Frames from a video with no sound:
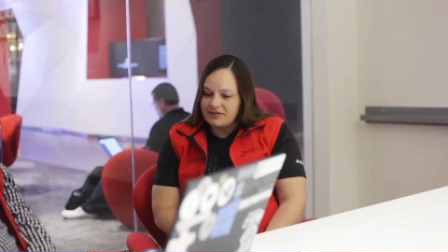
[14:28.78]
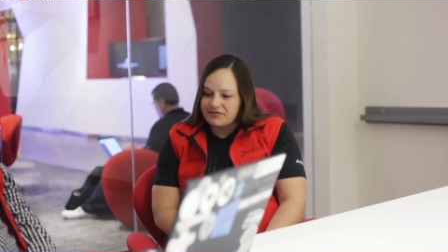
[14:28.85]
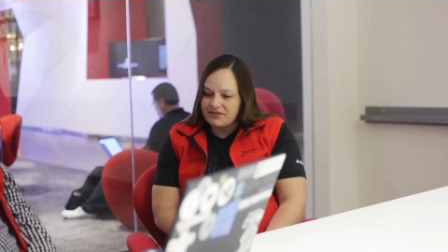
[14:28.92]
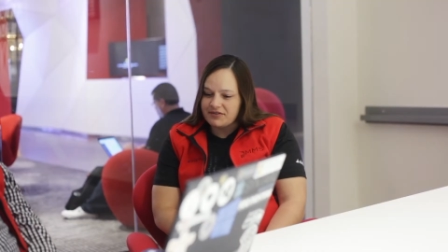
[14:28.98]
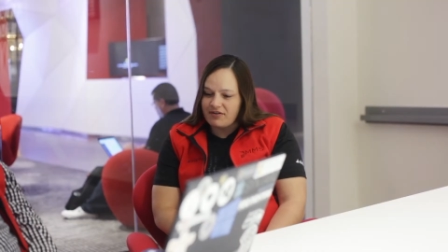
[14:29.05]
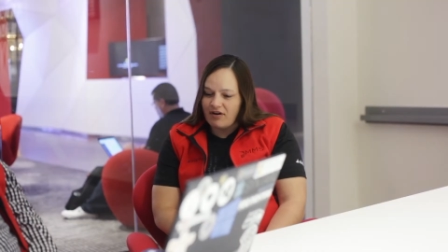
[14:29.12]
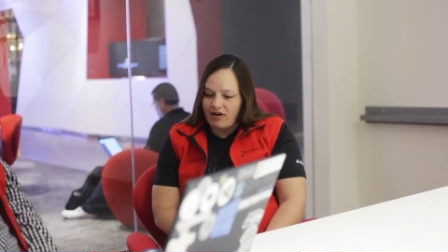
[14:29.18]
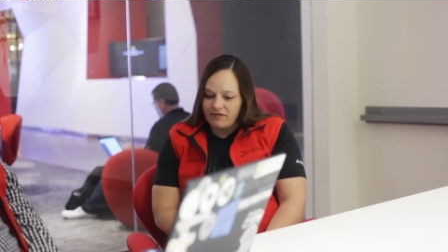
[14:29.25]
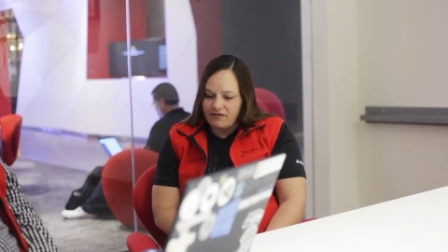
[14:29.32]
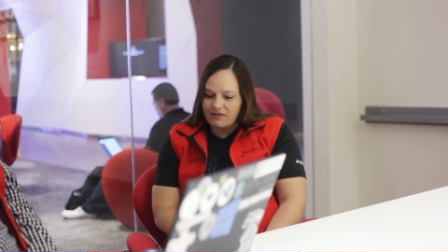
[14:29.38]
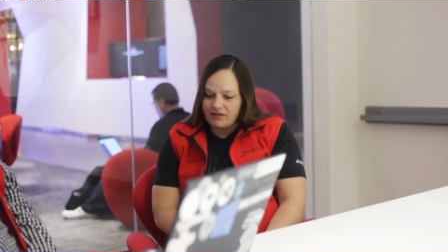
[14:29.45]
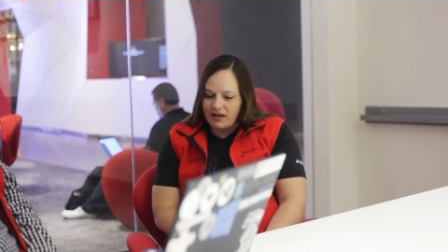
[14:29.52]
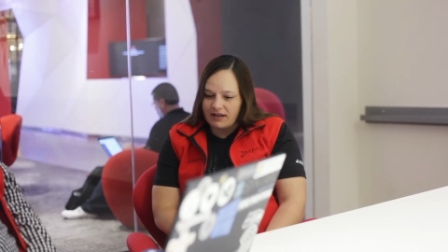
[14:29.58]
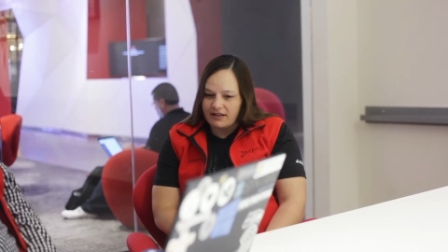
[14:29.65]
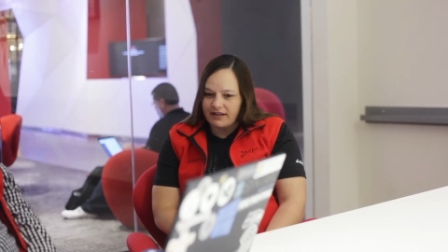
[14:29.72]
sounds an
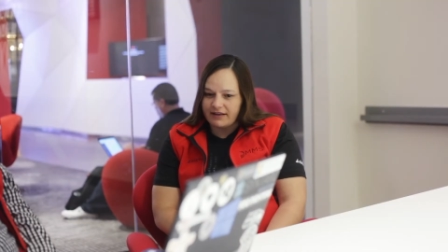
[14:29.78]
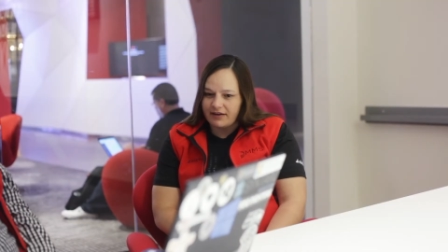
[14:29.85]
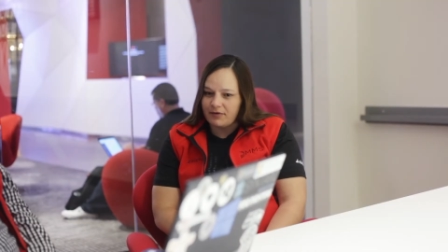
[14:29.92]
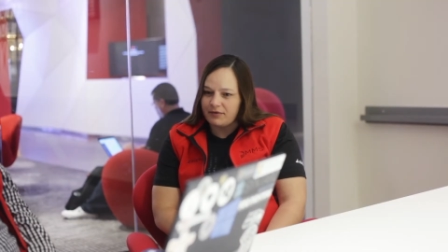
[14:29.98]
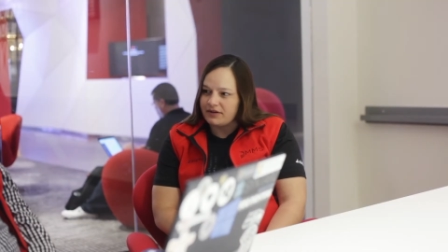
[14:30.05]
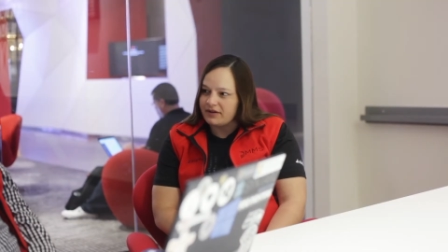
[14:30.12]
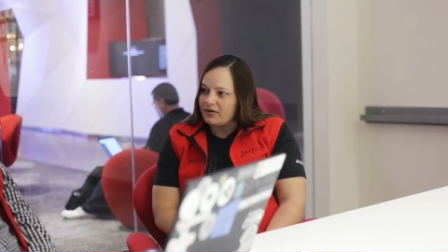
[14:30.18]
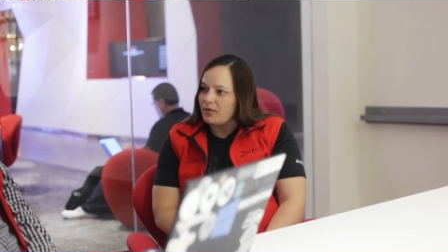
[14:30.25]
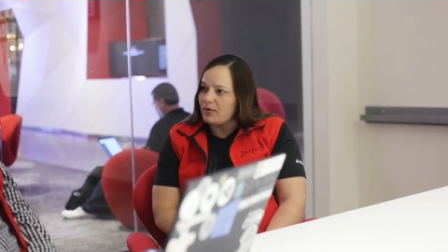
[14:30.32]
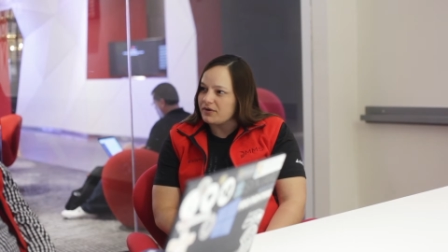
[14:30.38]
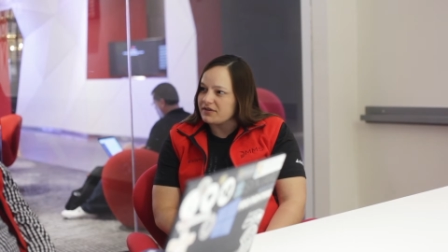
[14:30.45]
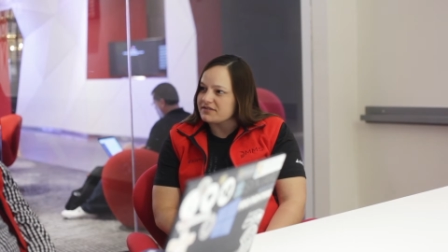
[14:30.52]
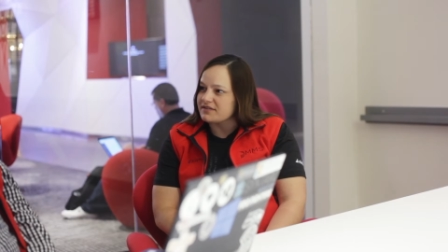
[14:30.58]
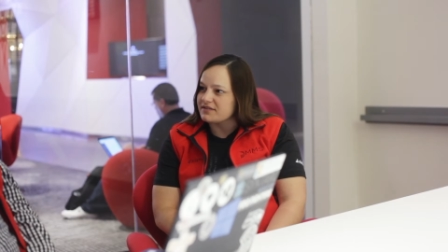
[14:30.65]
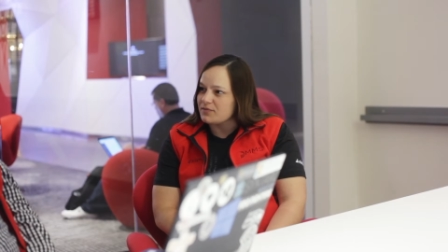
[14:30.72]
awful lot like owning a
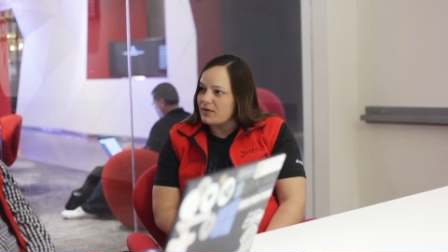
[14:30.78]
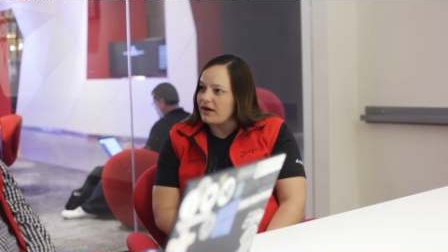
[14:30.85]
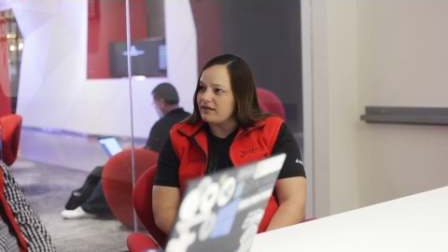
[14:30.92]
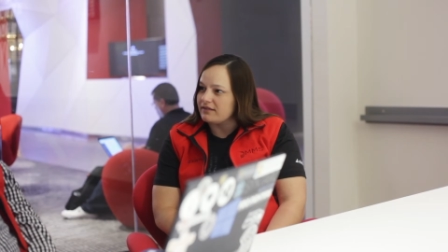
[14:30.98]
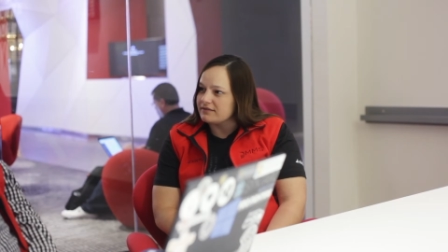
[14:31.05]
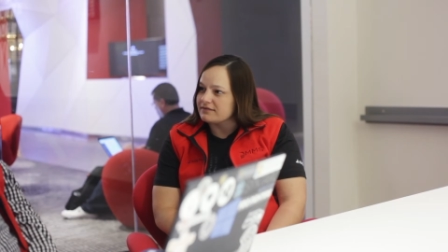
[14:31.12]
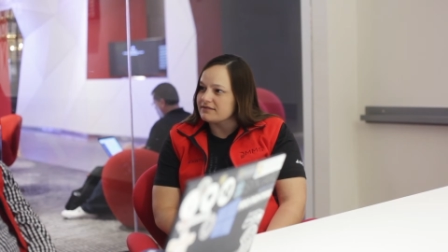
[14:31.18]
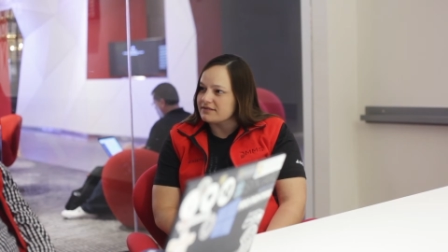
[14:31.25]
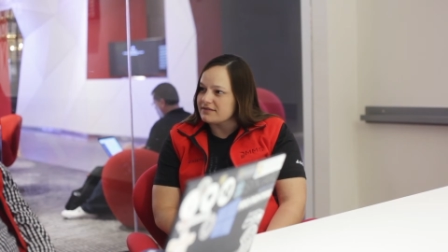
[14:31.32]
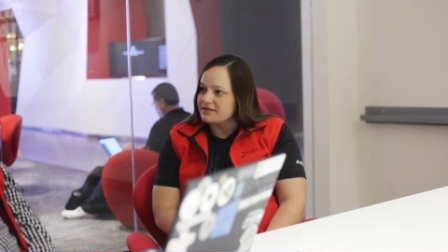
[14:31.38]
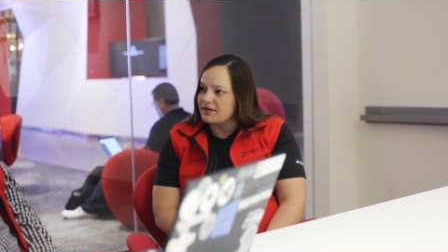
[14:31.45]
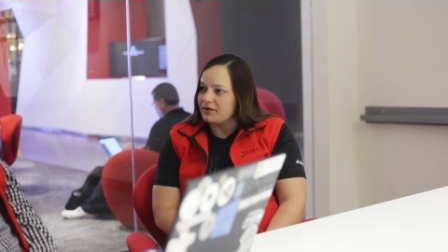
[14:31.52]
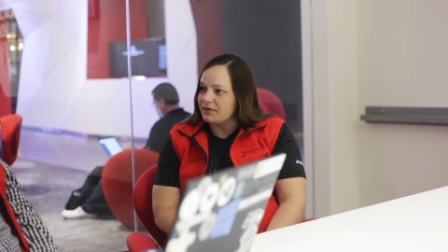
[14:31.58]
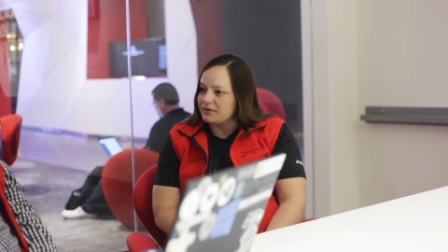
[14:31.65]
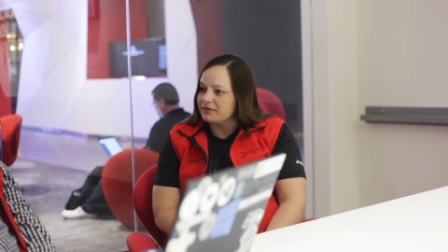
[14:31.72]
horse as well.
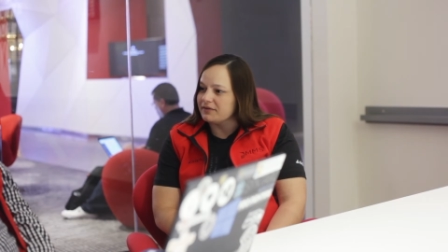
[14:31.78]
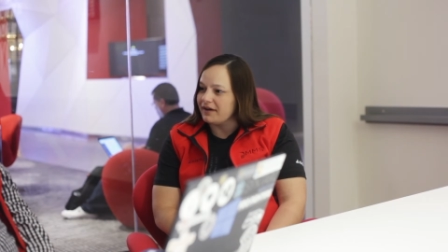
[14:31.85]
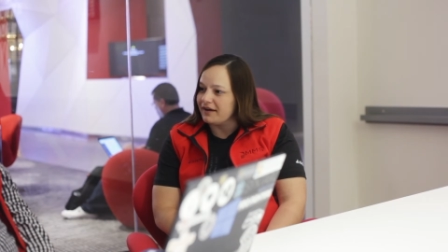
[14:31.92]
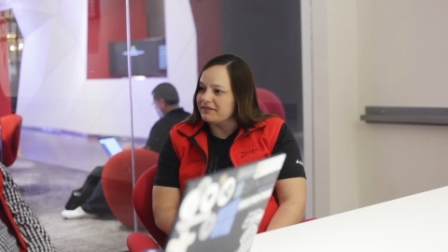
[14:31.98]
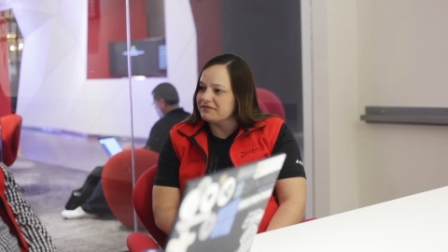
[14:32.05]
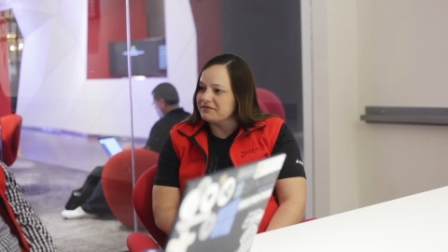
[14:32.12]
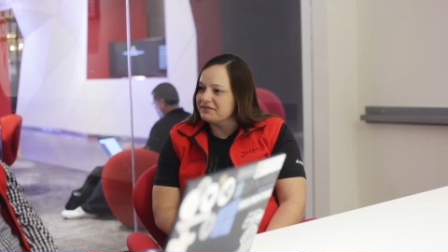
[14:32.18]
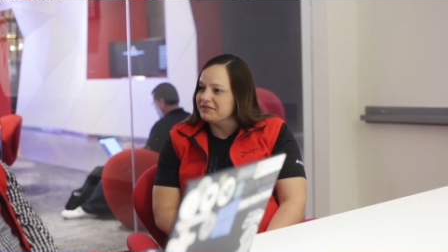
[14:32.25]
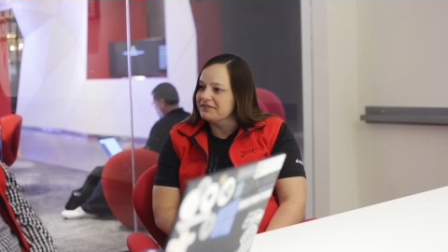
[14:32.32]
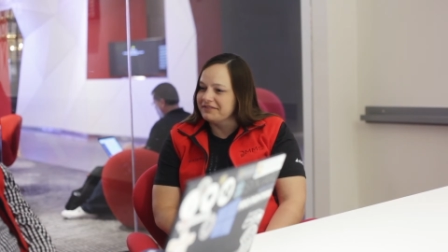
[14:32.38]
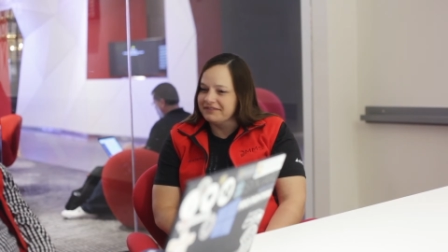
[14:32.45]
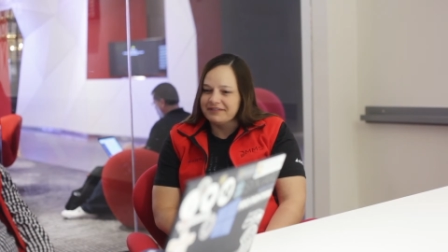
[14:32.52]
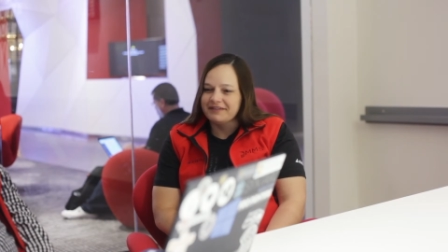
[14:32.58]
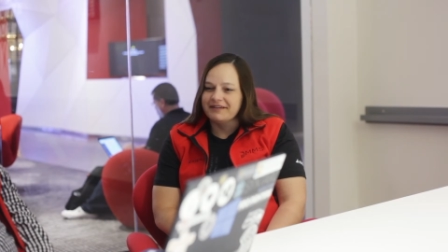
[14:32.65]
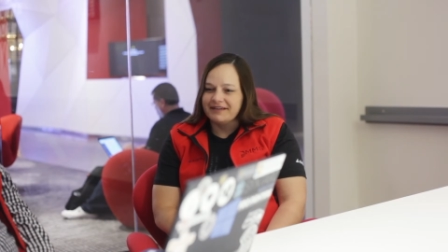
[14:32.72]
yes.
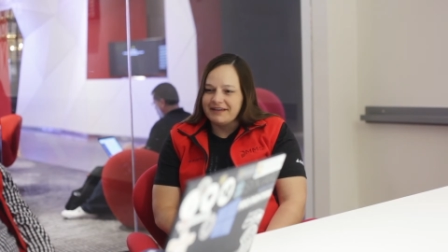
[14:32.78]
So,